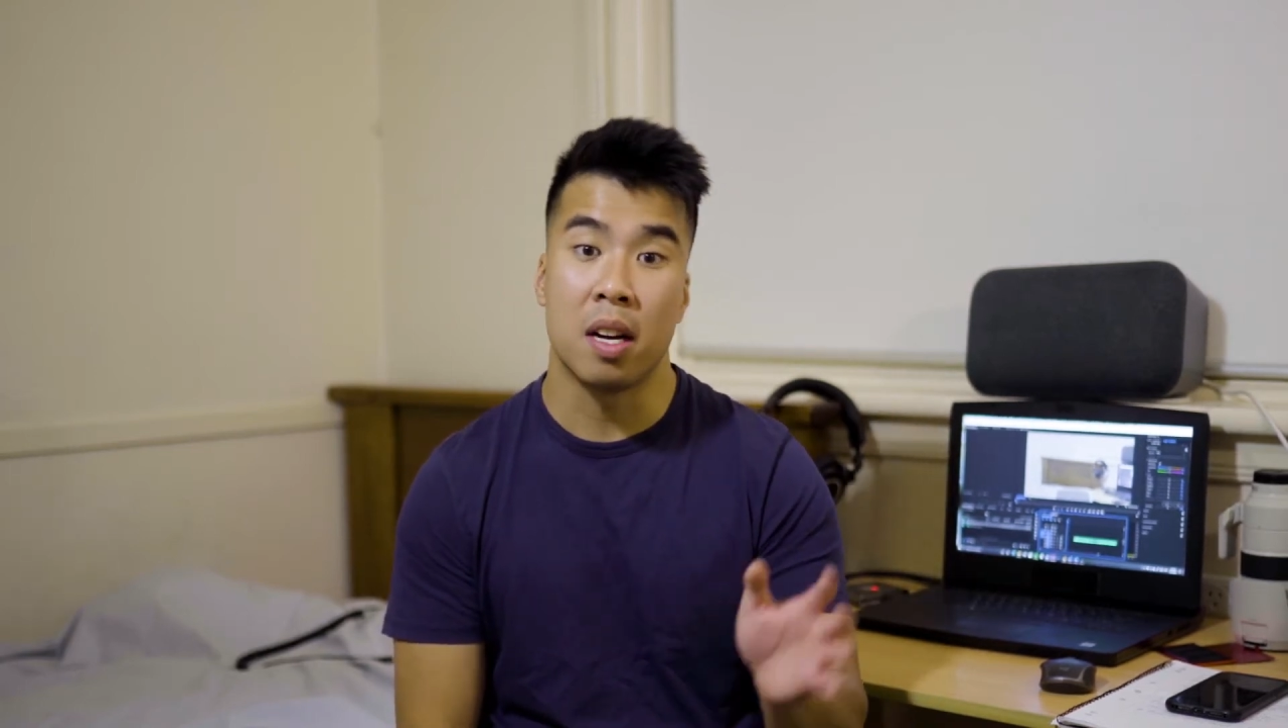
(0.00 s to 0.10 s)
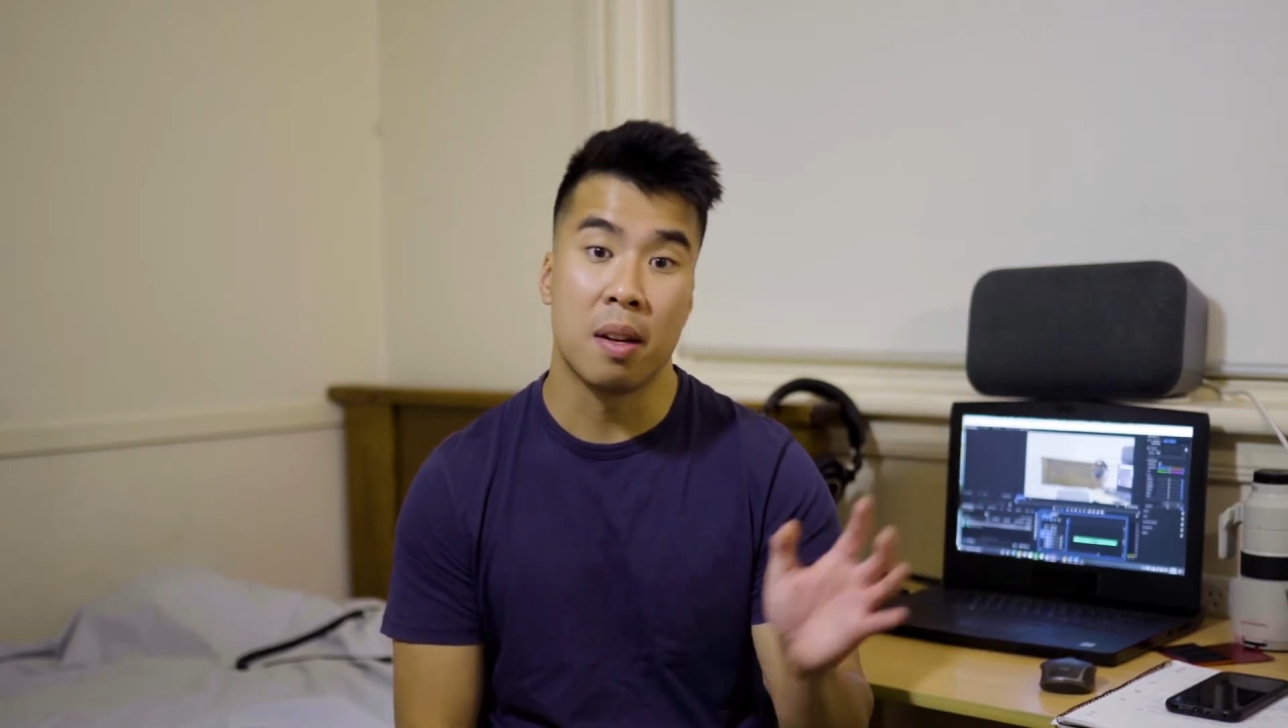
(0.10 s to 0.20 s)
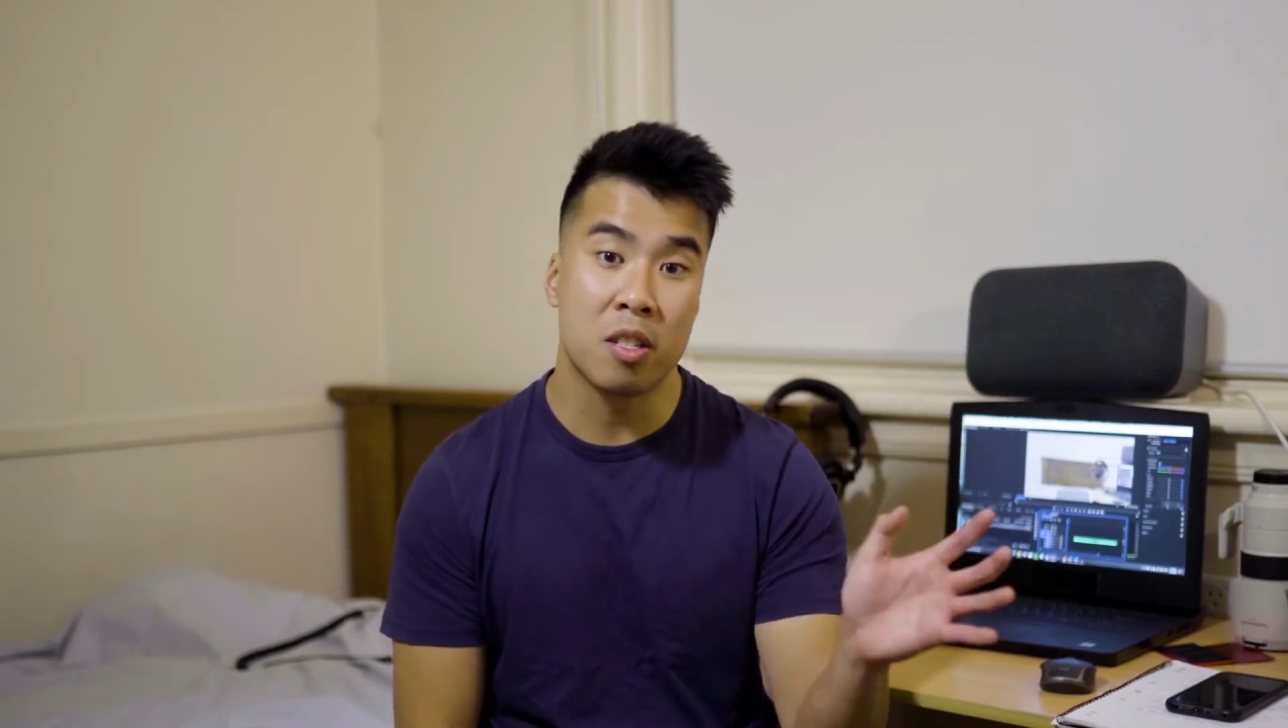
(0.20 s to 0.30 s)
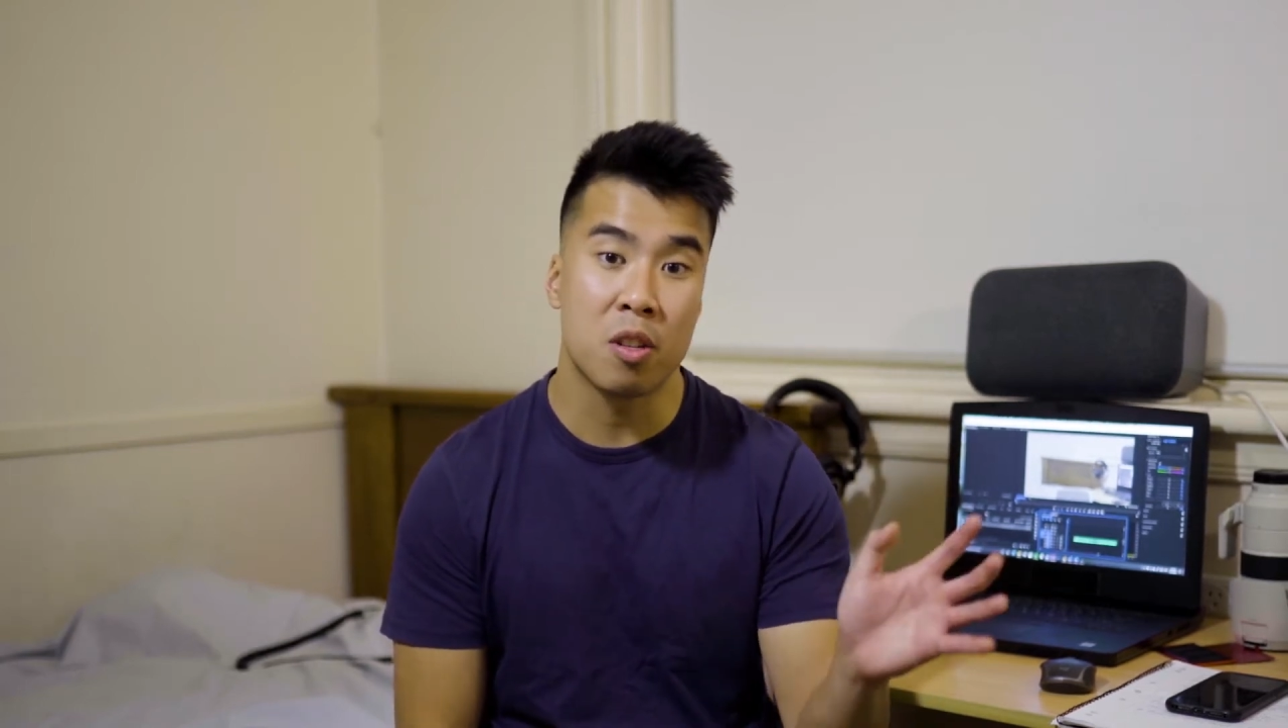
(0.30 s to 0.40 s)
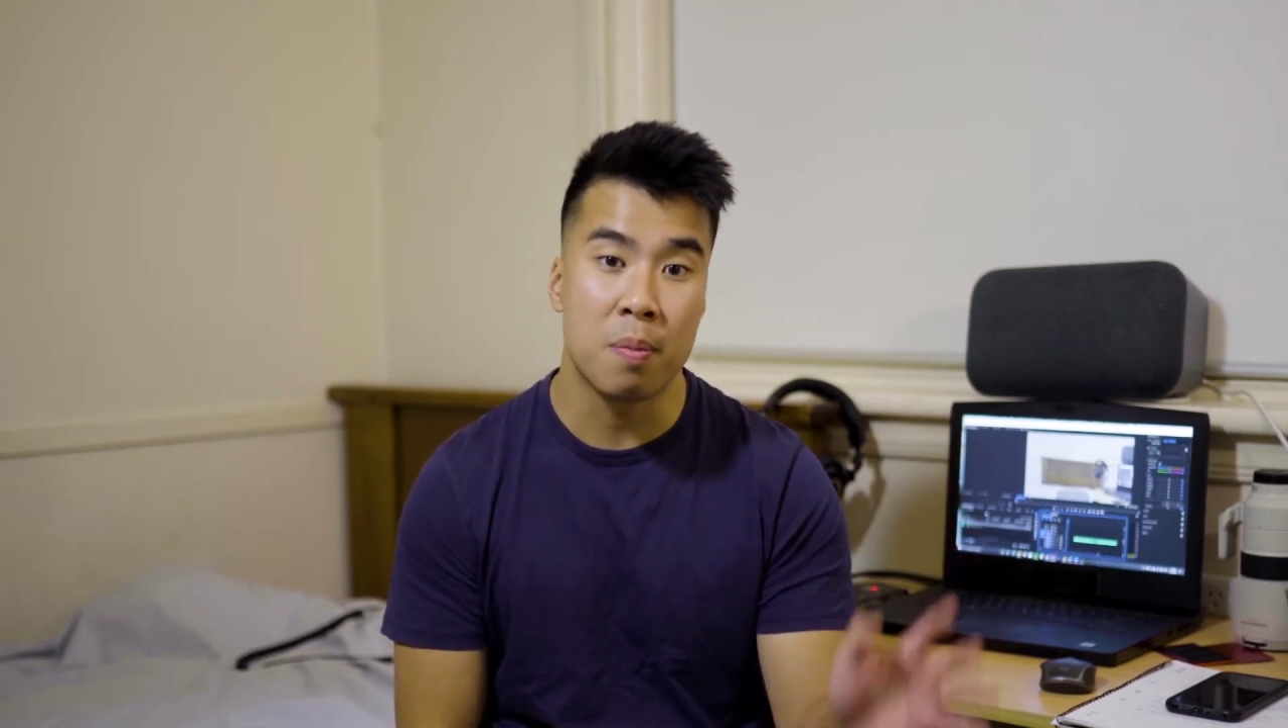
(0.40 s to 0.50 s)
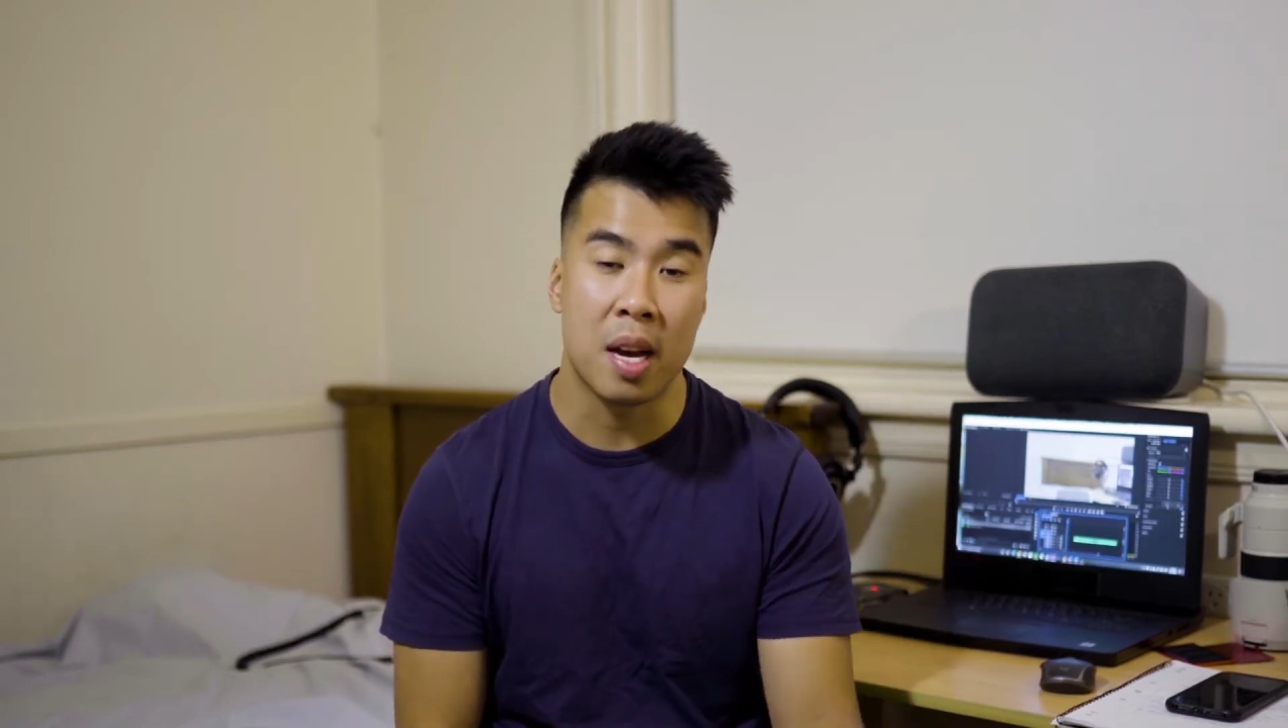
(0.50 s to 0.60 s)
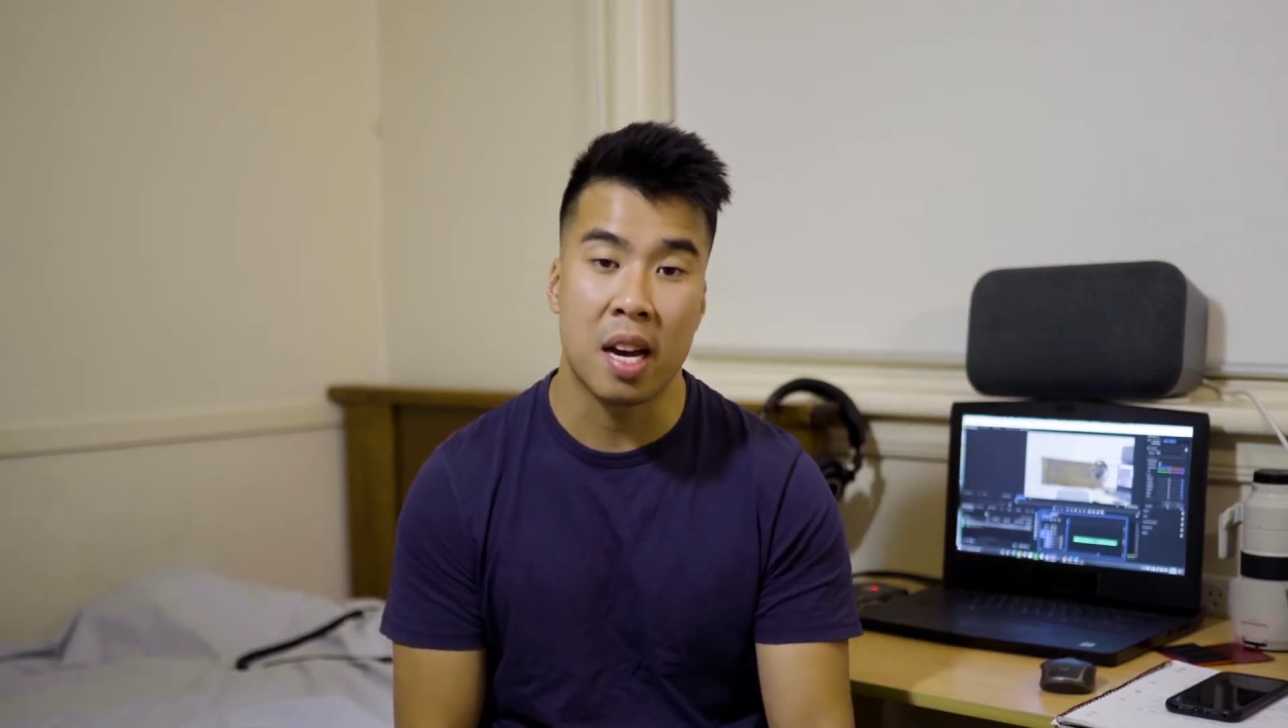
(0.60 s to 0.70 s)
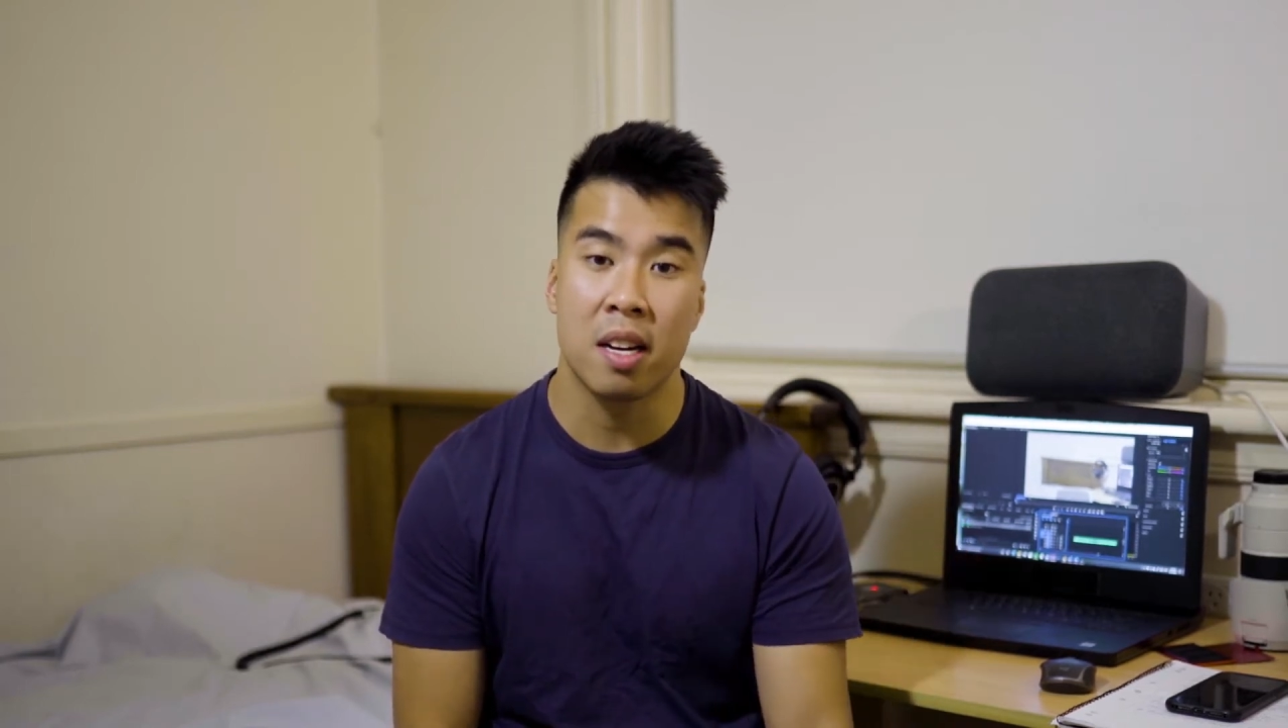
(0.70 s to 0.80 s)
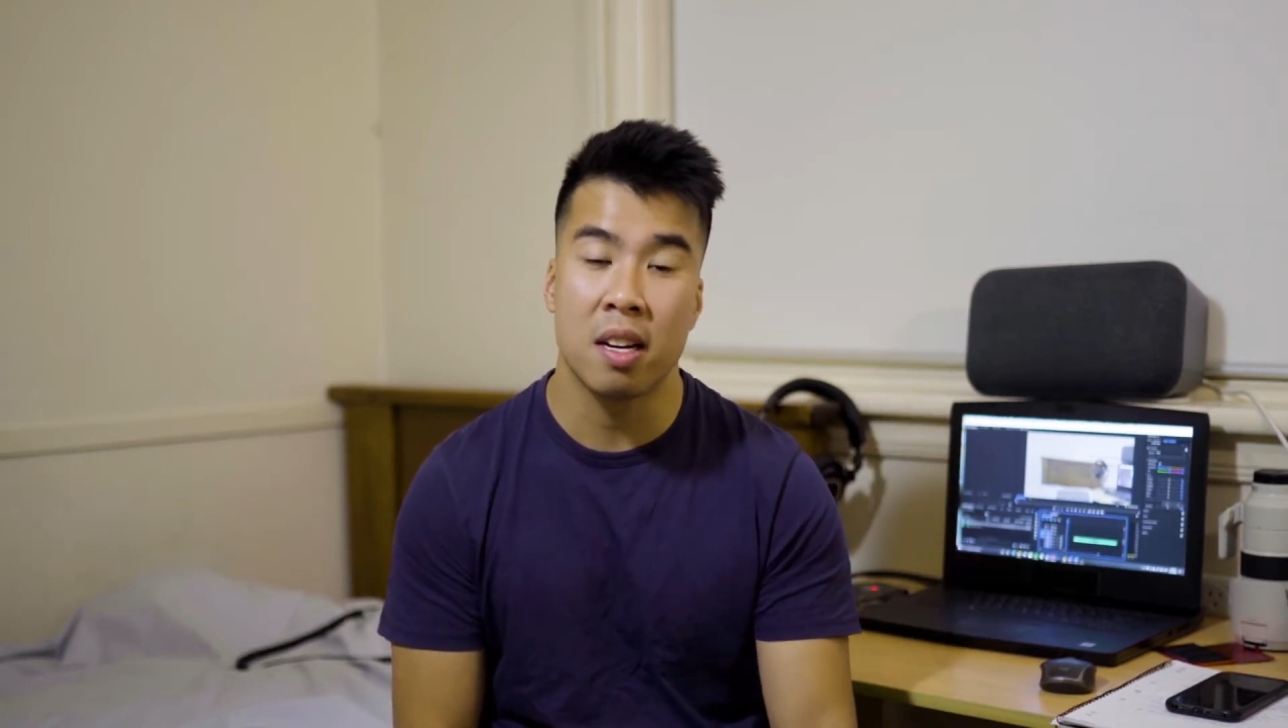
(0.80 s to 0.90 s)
in Japan,